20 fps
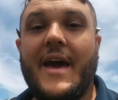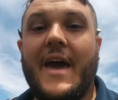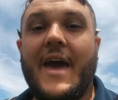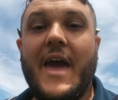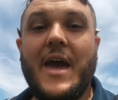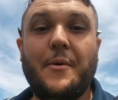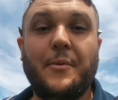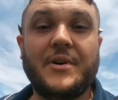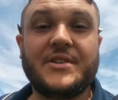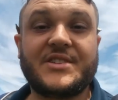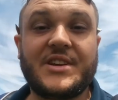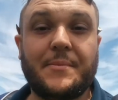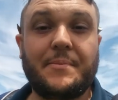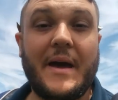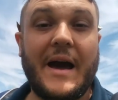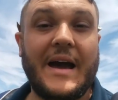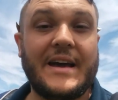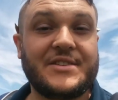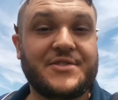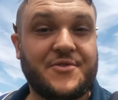Hey, what's up,
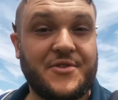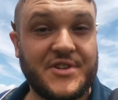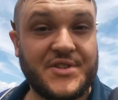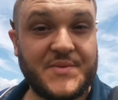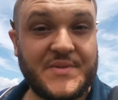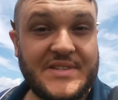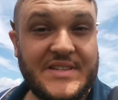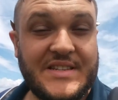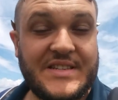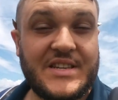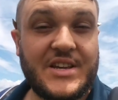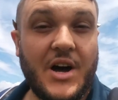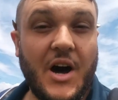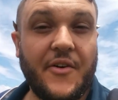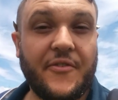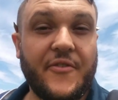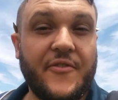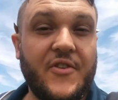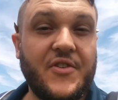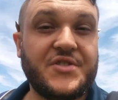guys? Chris from CT
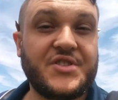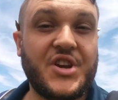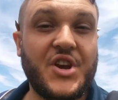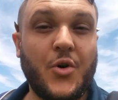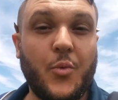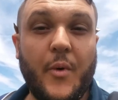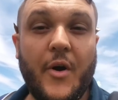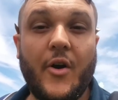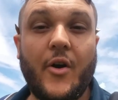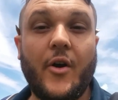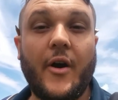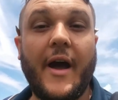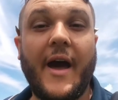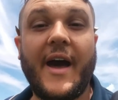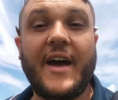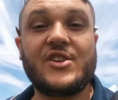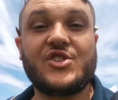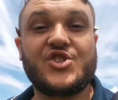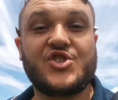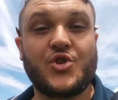Golf Reviews here. We're
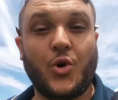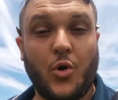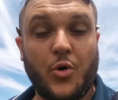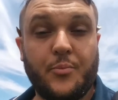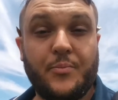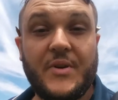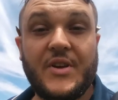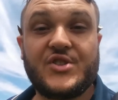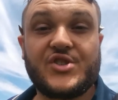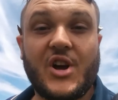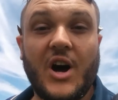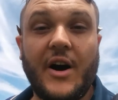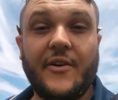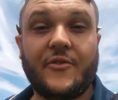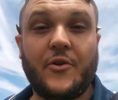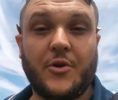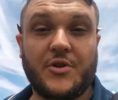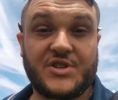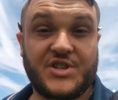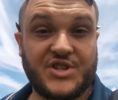at Short Beach
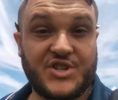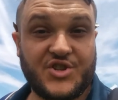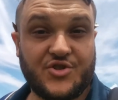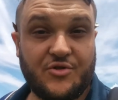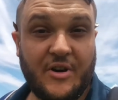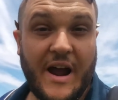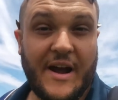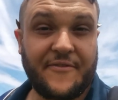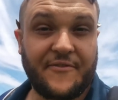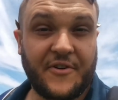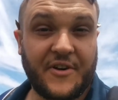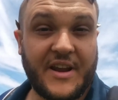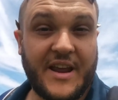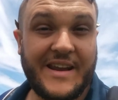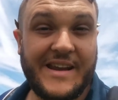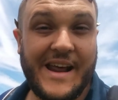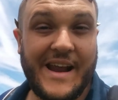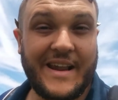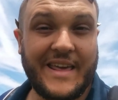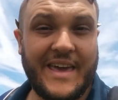Golf Course in Stratford,
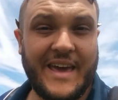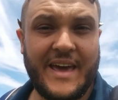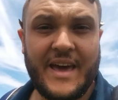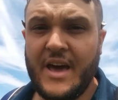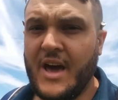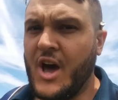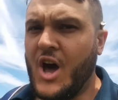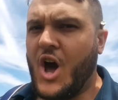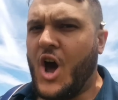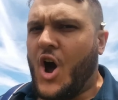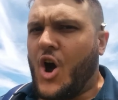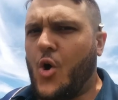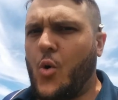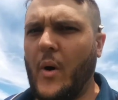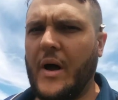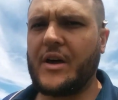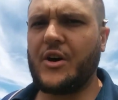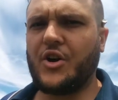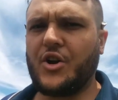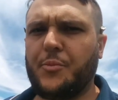Connecticut.
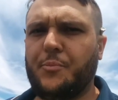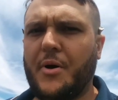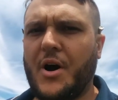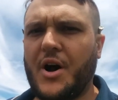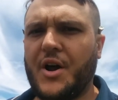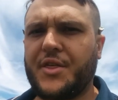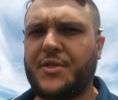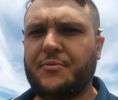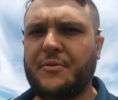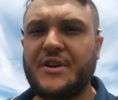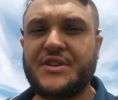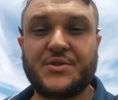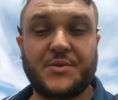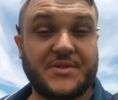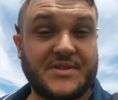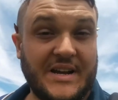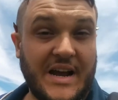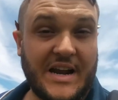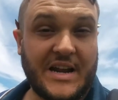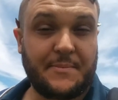Quick little par three, so
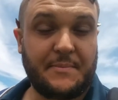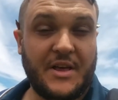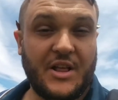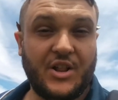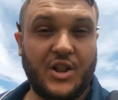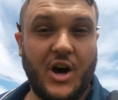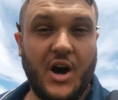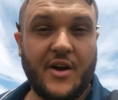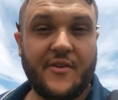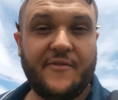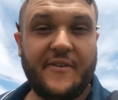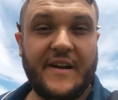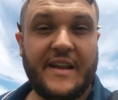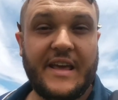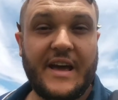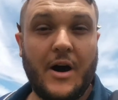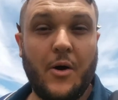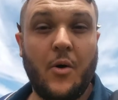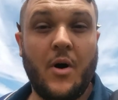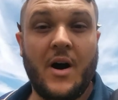it's not going to be a long
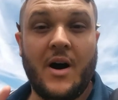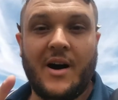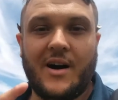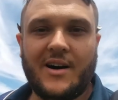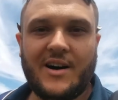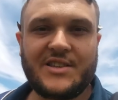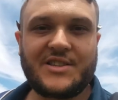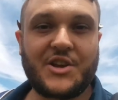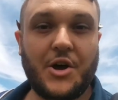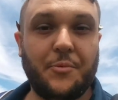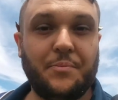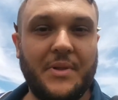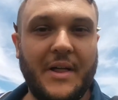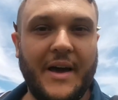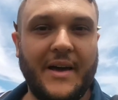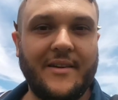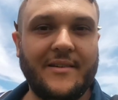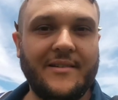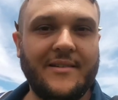video. Let's go play.